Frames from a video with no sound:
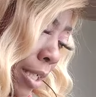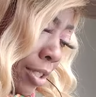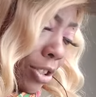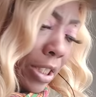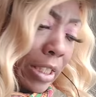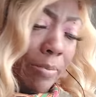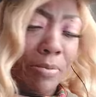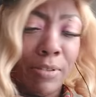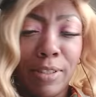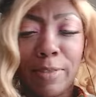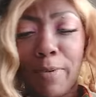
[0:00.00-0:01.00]
and shit up in
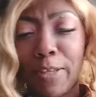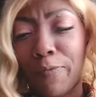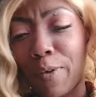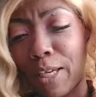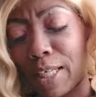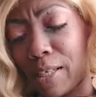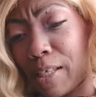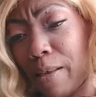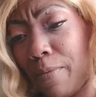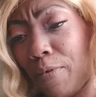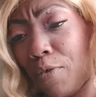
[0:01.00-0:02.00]
this motherfucker. Now,
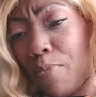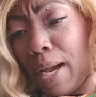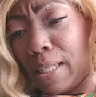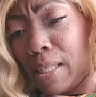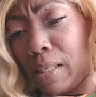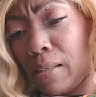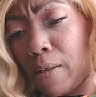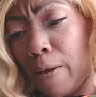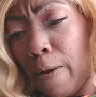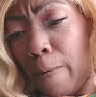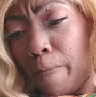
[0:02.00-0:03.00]
some of you Pisces
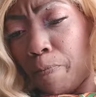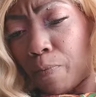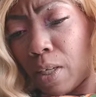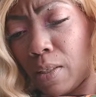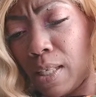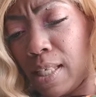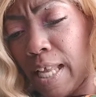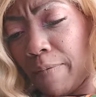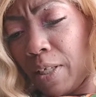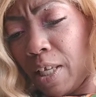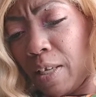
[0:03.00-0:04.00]
this
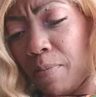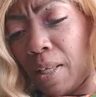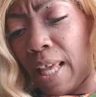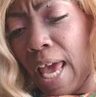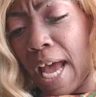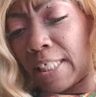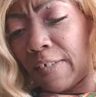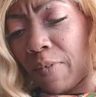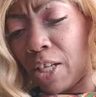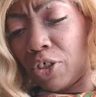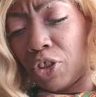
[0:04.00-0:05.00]
definitely could be the
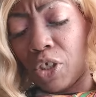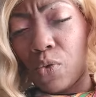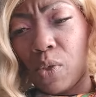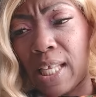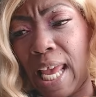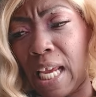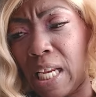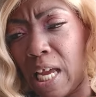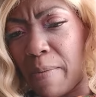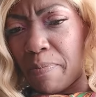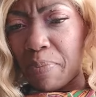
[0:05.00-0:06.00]
active energy, you staying
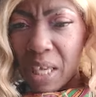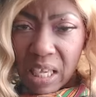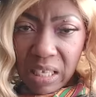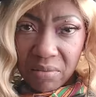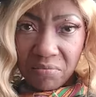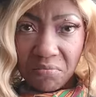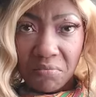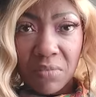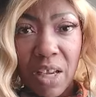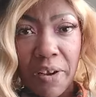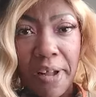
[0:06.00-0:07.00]
upbeat.
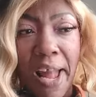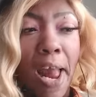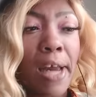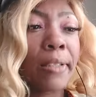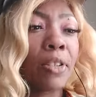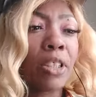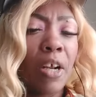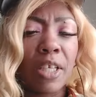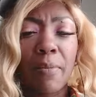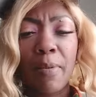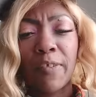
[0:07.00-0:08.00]
Okay,
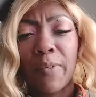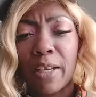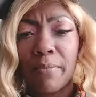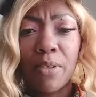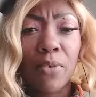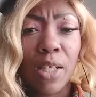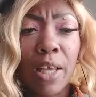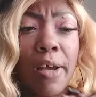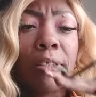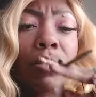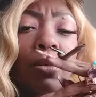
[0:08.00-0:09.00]
turning the motherfucking music
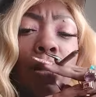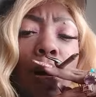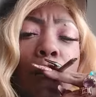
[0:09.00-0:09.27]
on.